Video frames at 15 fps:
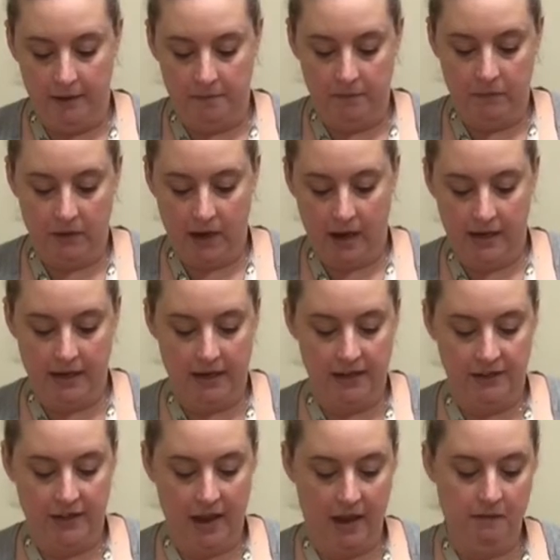to kind of
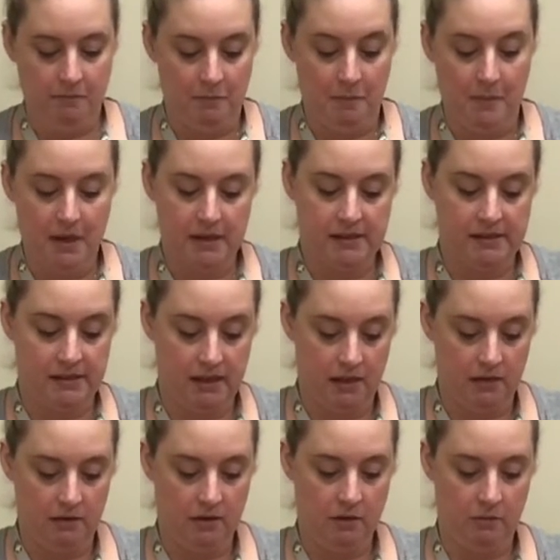get that mixed
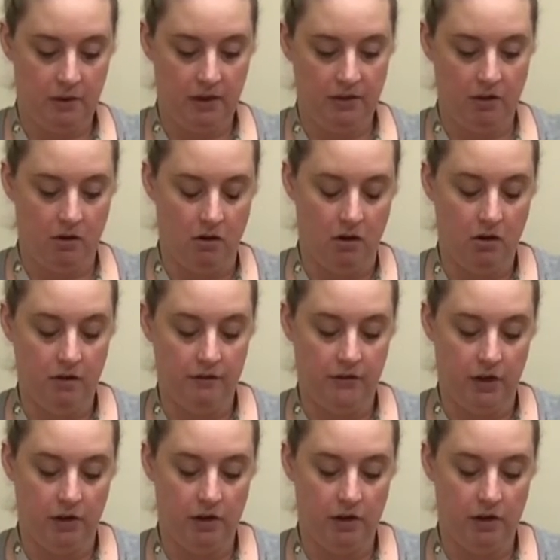in with all of